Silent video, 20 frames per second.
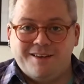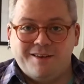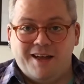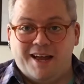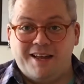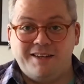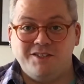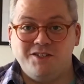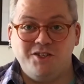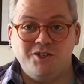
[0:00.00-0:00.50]

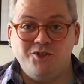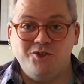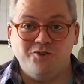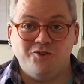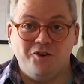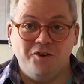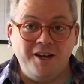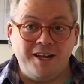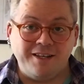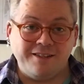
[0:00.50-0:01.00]
It's the Two
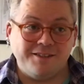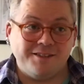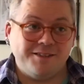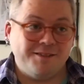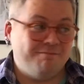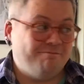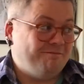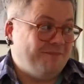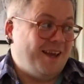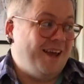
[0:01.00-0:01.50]

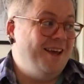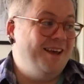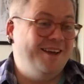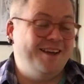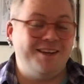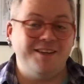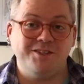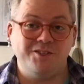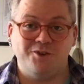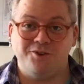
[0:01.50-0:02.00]
Ronnies.
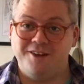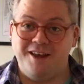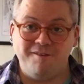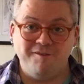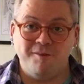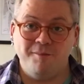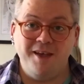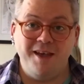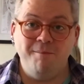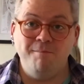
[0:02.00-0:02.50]
It's Goodnight
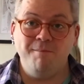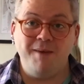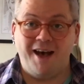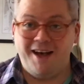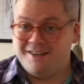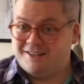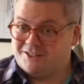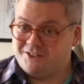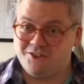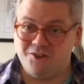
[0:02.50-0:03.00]
from Him
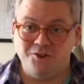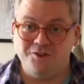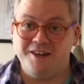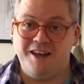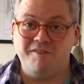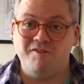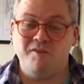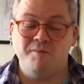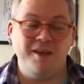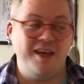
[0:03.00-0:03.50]
and It's
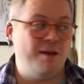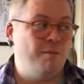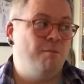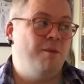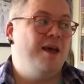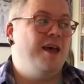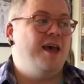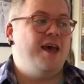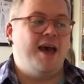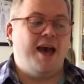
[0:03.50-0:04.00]
Goodnight from
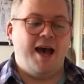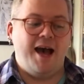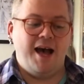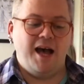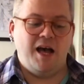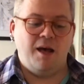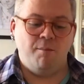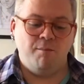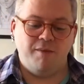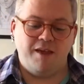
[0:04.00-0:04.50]
Him.
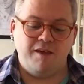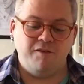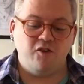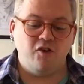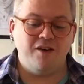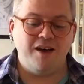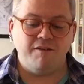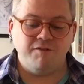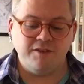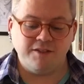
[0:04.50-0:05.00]
If
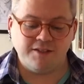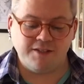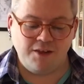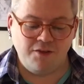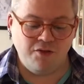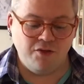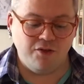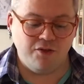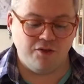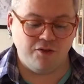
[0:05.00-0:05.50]
you haven't
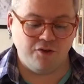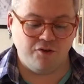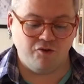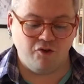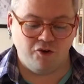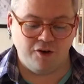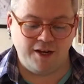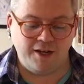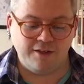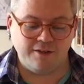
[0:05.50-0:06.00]
seen the
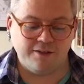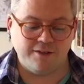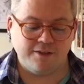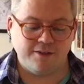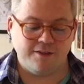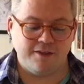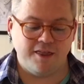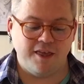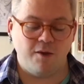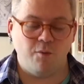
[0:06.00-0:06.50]

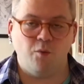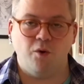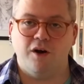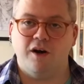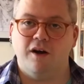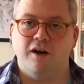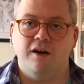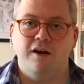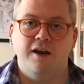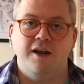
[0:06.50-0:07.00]
Ronnies, they
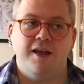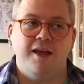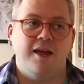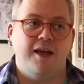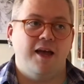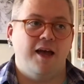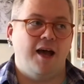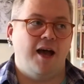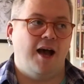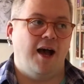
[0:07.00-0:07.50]
were
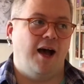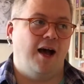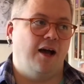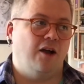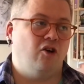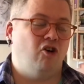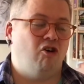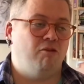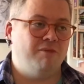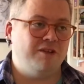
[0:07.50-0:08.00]
a
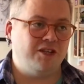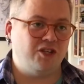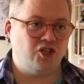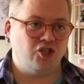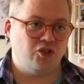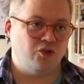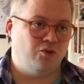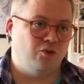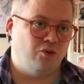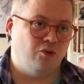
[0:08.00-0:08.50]
comedy
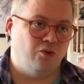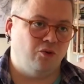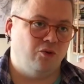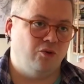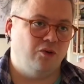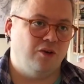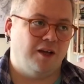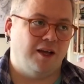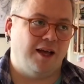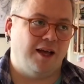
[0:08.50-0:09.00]
duo